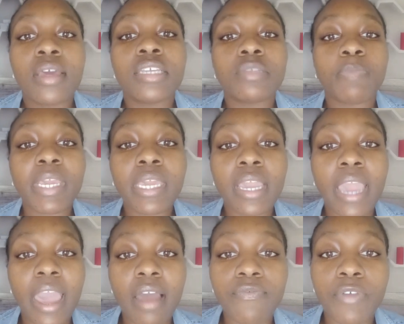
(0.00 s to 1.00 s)
Speaking
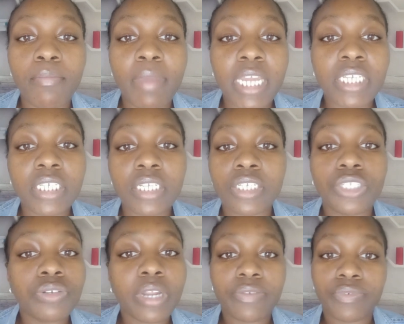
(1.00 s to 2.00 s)
affirmations,
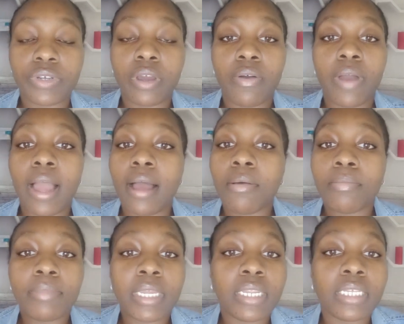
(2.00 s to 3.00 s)
you never know how
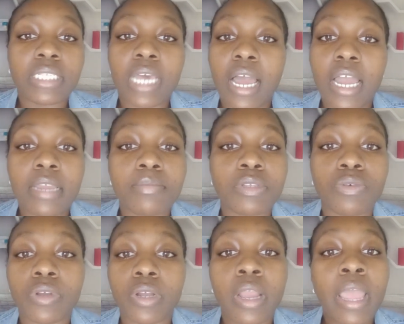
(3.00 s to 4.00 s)
many times
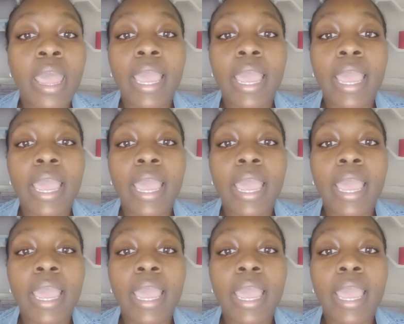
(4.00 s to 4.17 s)
or